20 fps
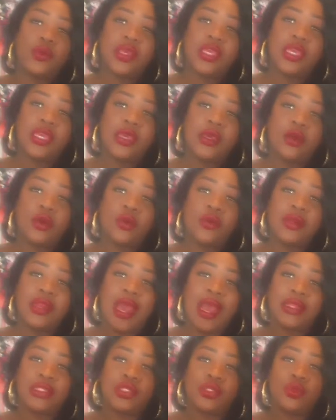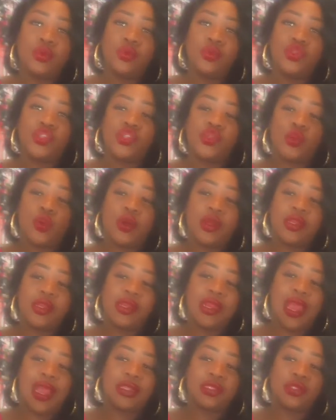heel, not too short,
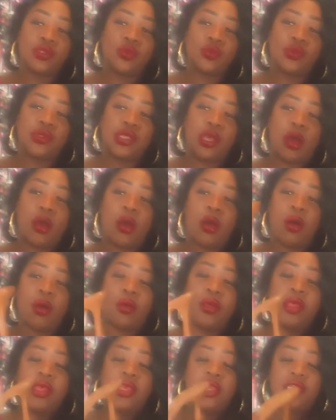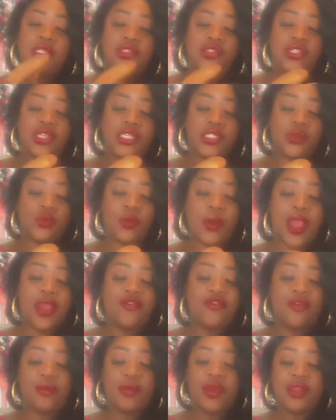not too tall, just
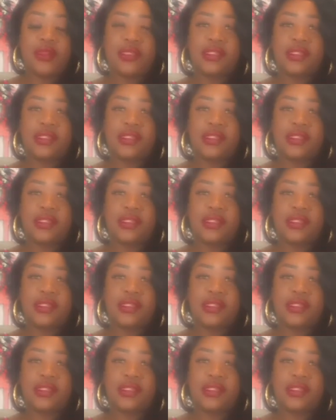right for me to